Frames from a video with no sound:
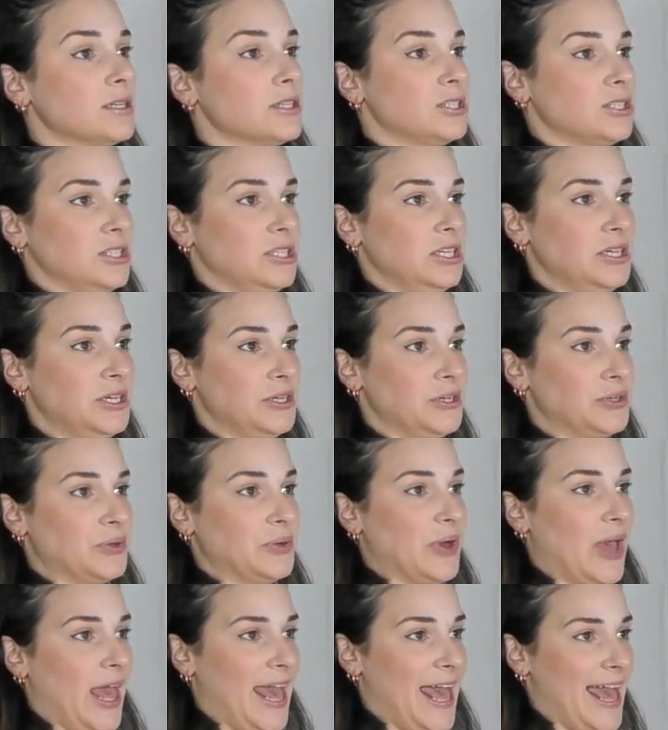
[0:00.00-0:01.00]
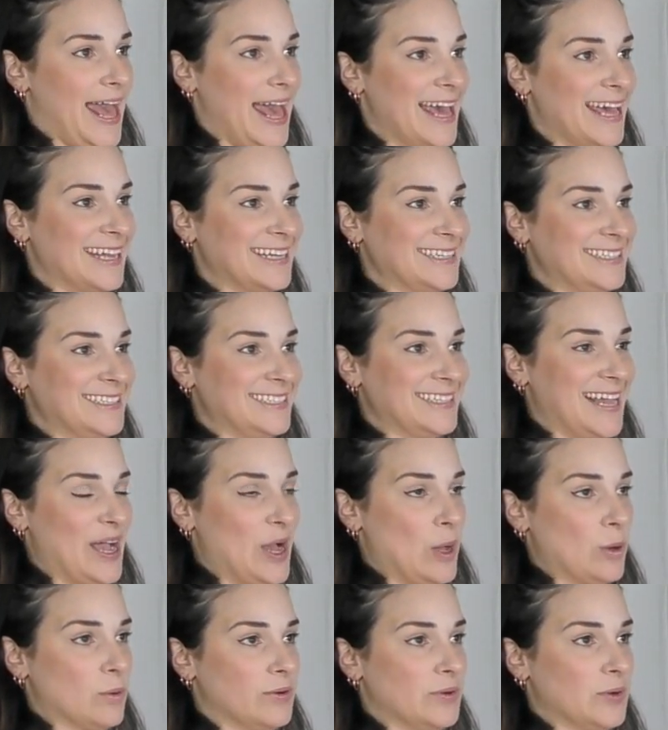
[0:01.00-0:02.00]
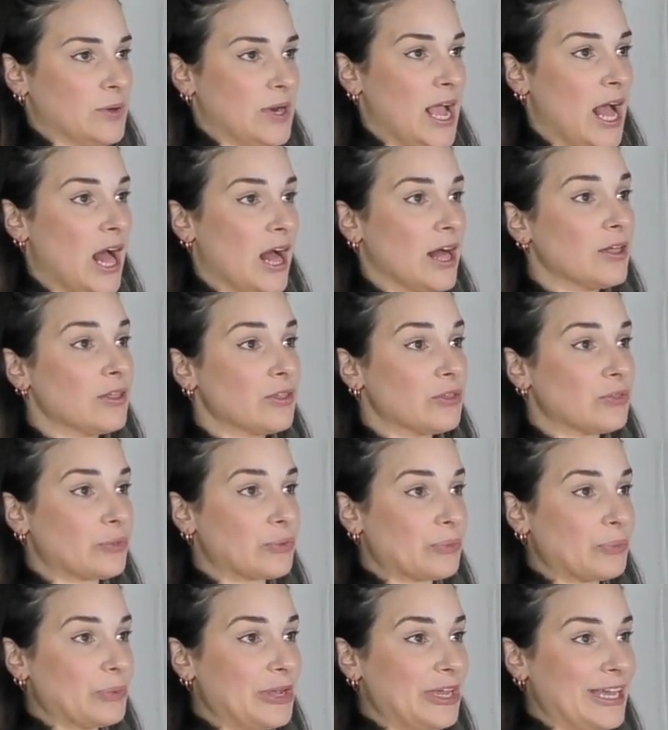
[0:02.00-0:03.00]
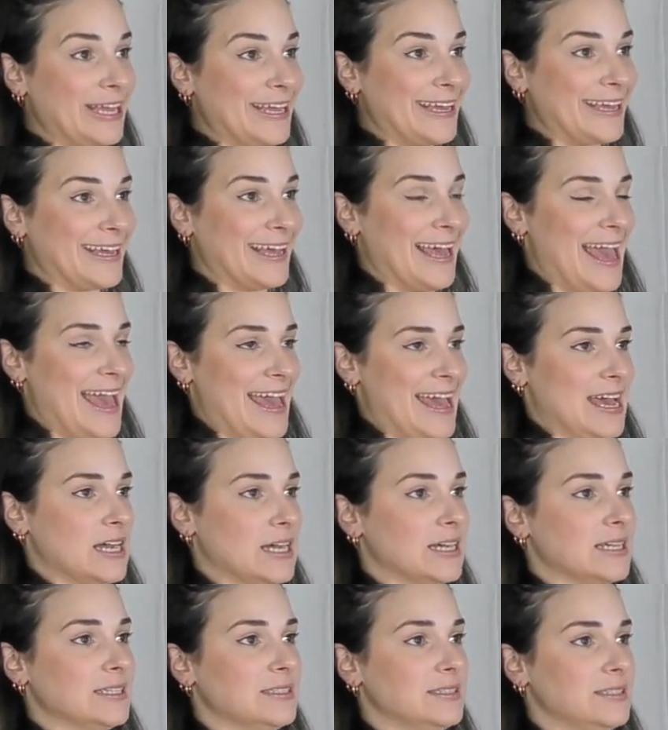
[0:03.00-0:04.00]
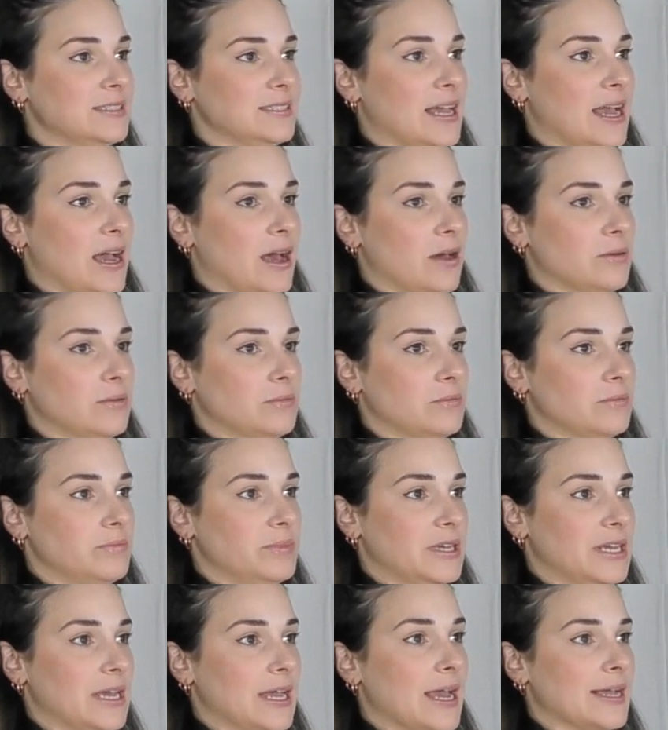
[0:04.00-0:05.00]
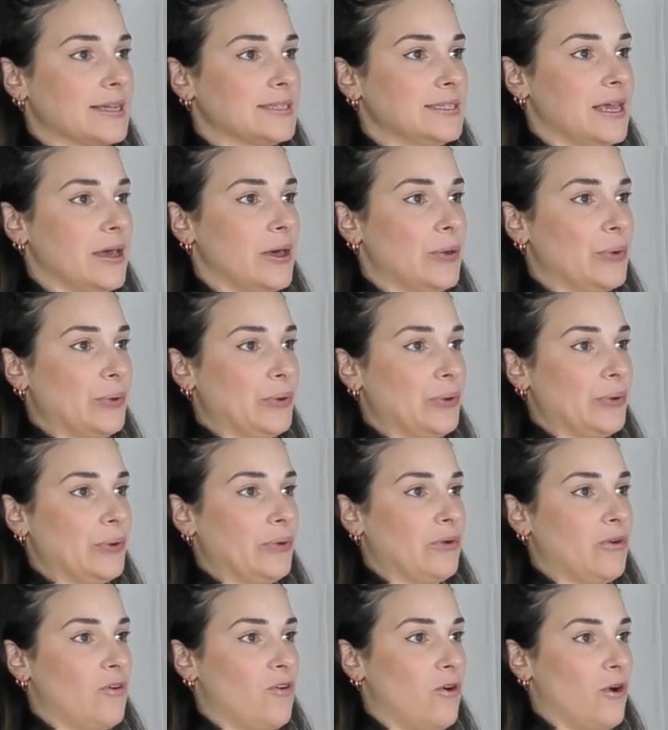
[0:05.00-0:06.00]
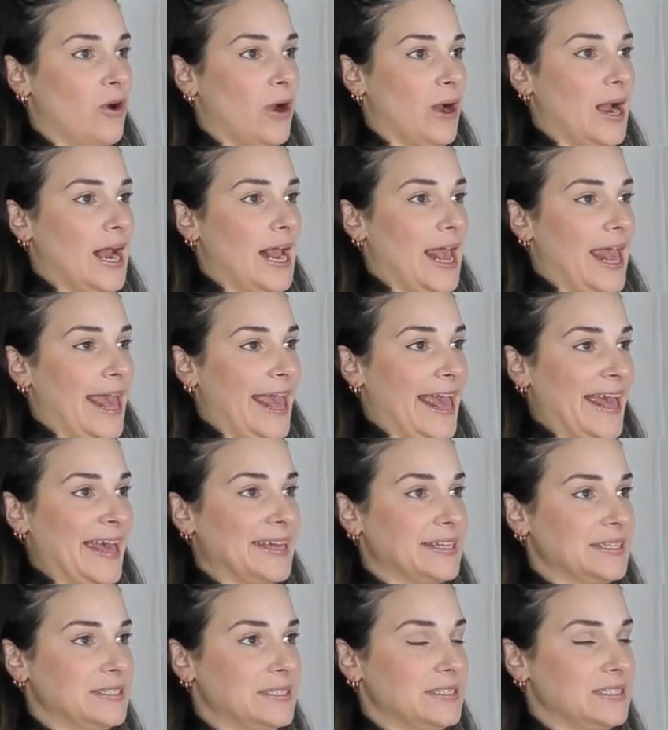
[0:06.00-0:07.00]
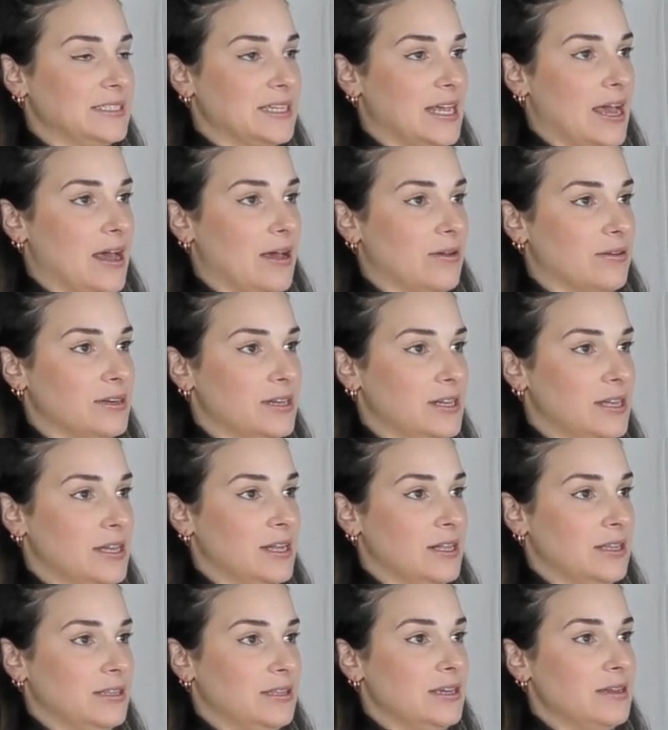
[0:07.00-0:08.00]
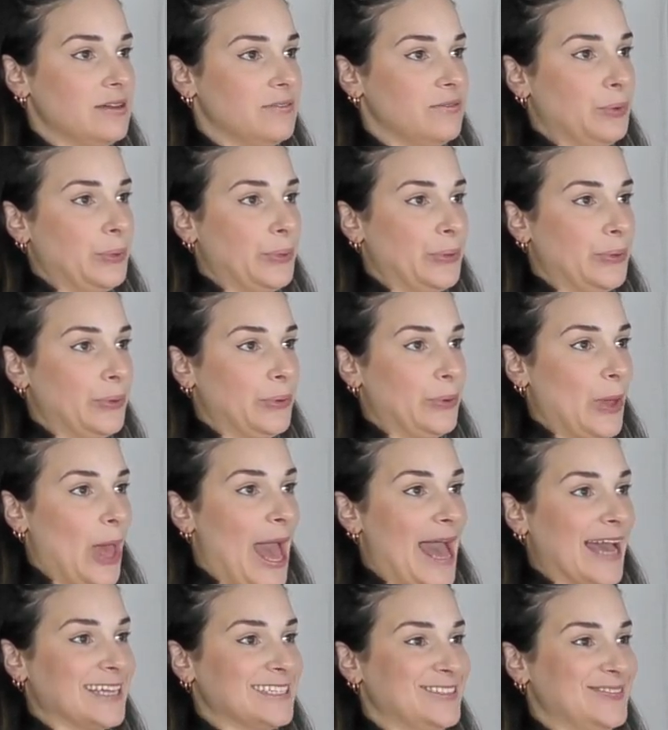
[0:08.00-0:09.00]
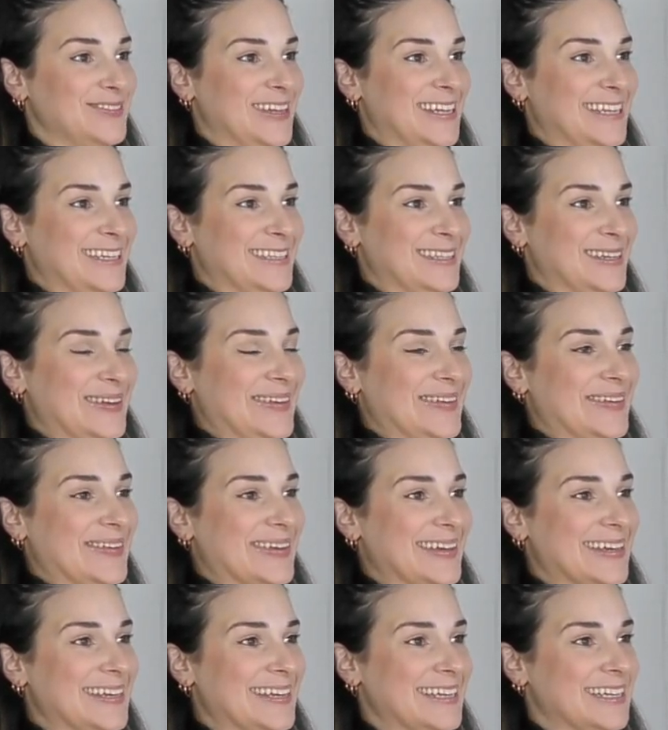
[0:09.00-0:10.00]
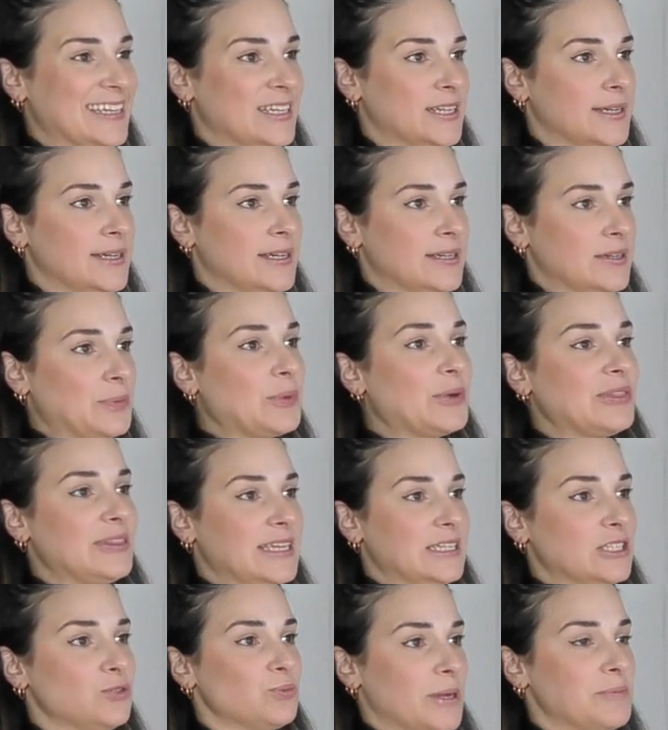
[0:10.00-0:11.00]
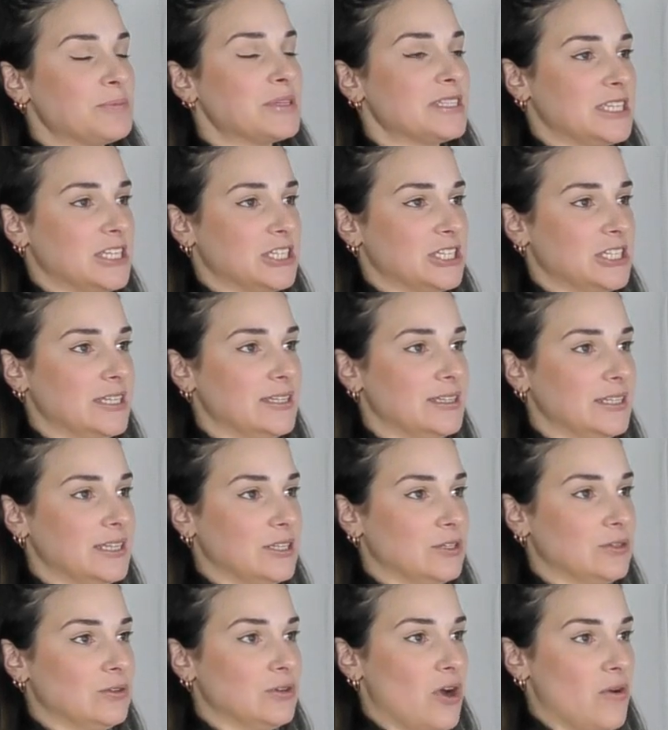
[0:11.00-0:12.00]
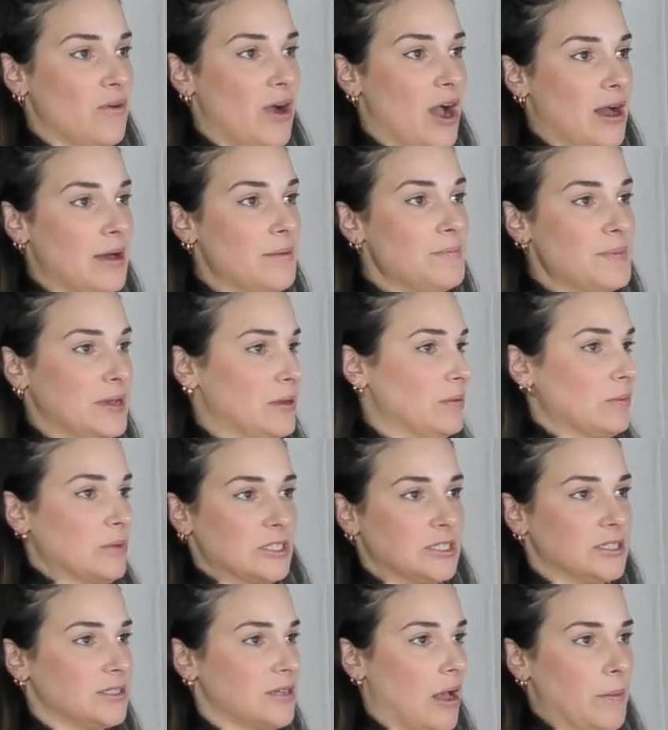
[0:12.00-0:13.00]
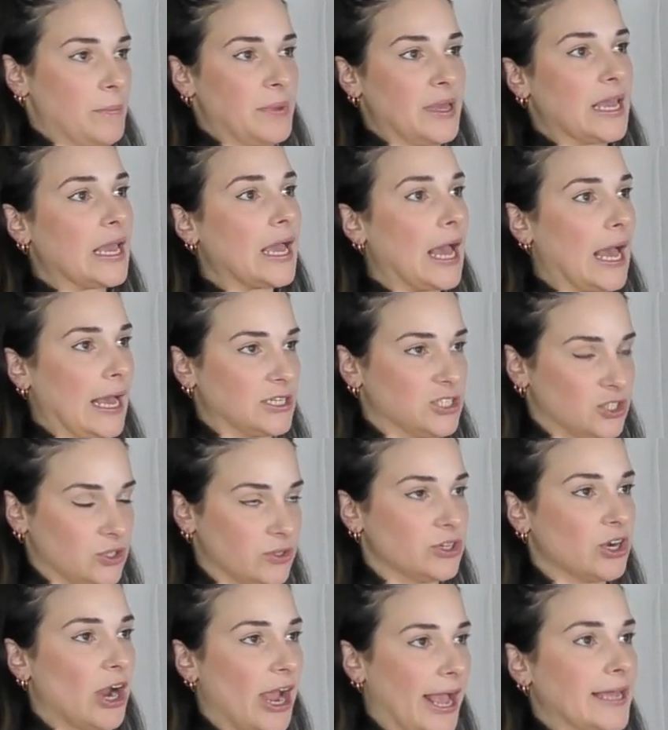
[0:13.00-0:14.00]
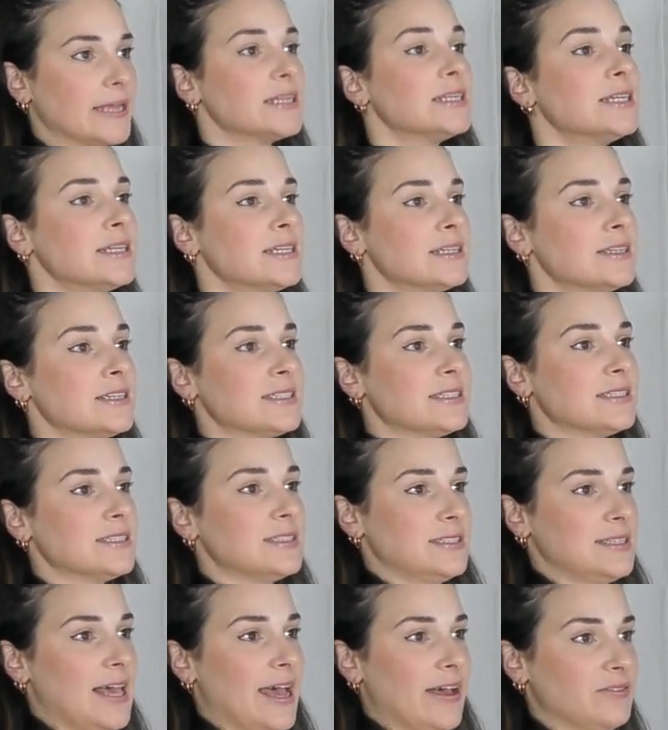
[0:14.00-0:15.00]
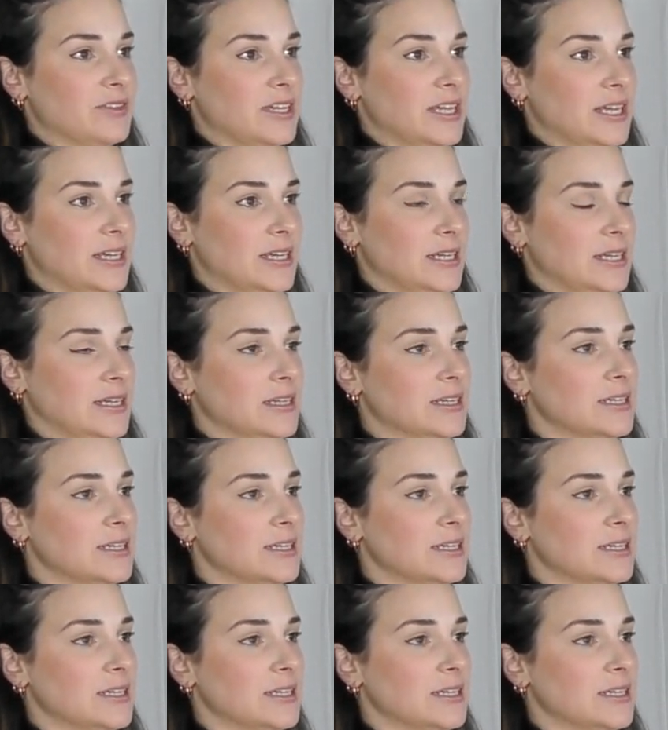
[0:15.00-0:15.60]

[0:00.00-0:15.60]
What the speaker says: 2 and down, 3 and down. Big exhale, 4 and down. Think of activating the core with each repetition that you go up, and we're stopping at shoulder height. 7,